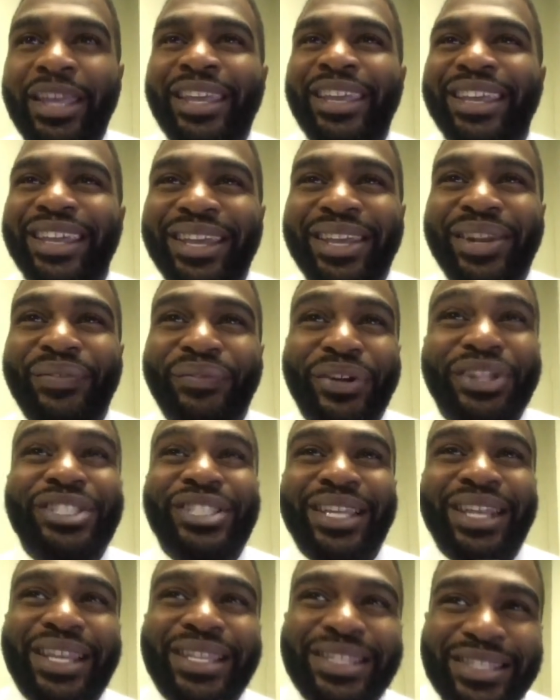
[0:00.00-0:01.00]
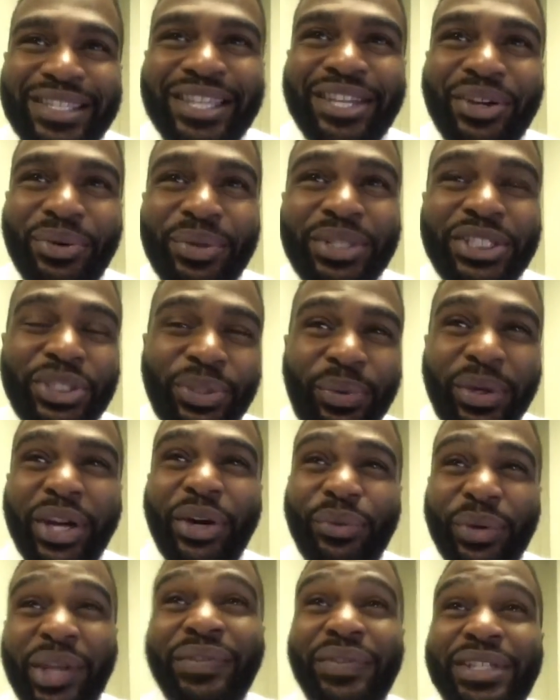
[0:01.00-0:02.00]
and the first thing they said was
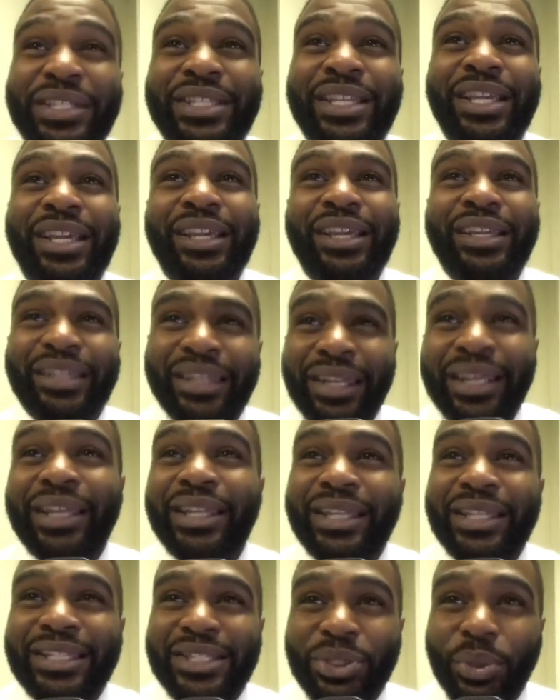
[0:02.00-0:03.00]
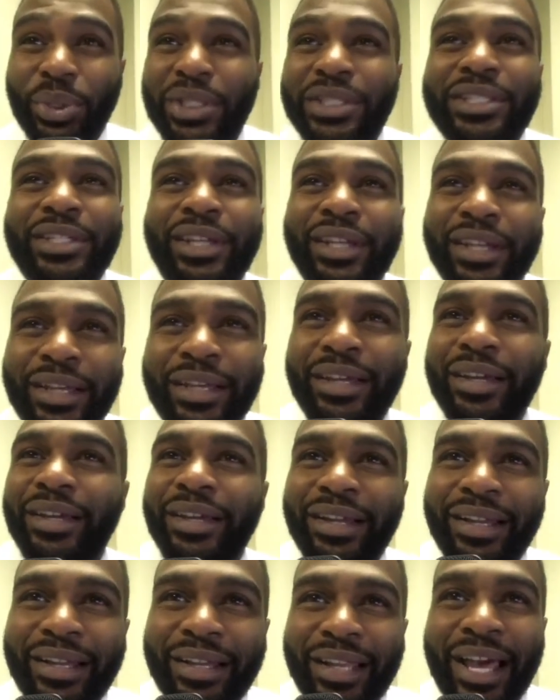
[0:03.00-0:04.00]
Darrell Revis did this to us.
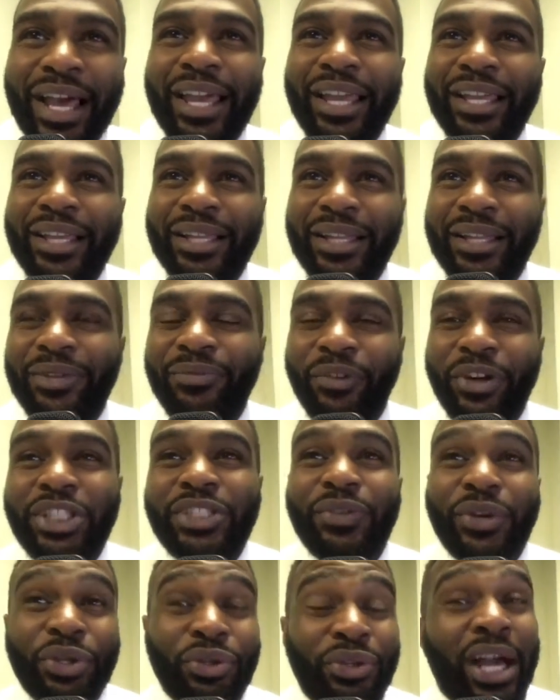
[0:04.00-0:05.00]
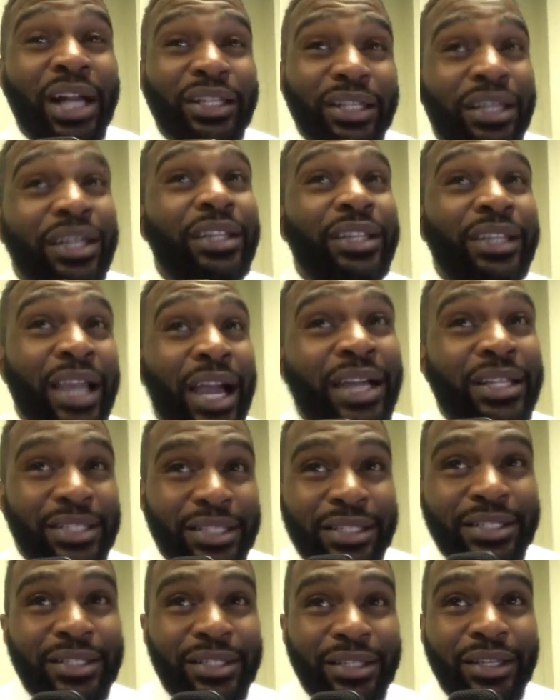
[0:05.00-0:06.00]
Like, first of all, you're not
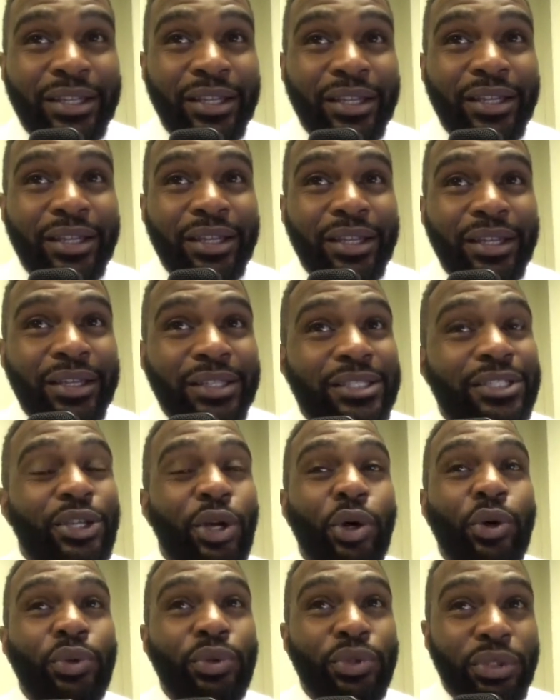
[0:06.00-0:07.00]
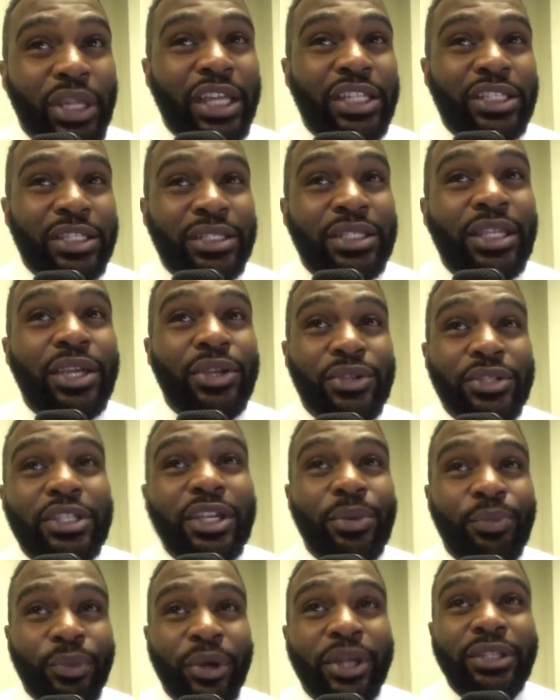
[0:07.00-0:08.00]
unconscious, so that should tell you
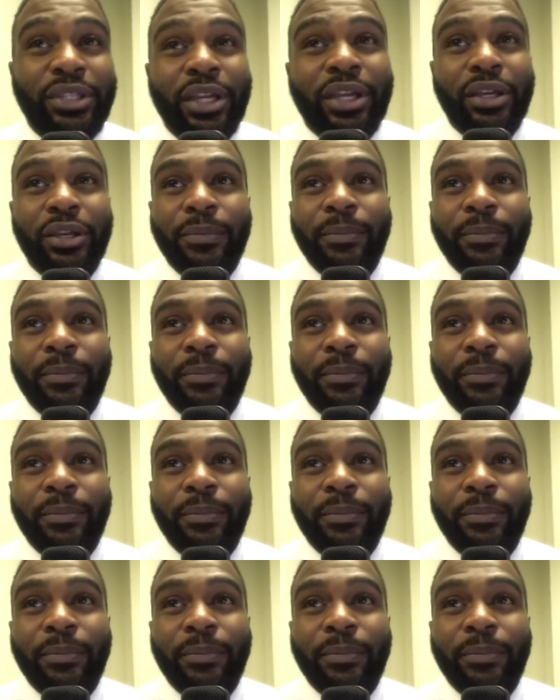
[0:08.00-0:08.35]
something right there.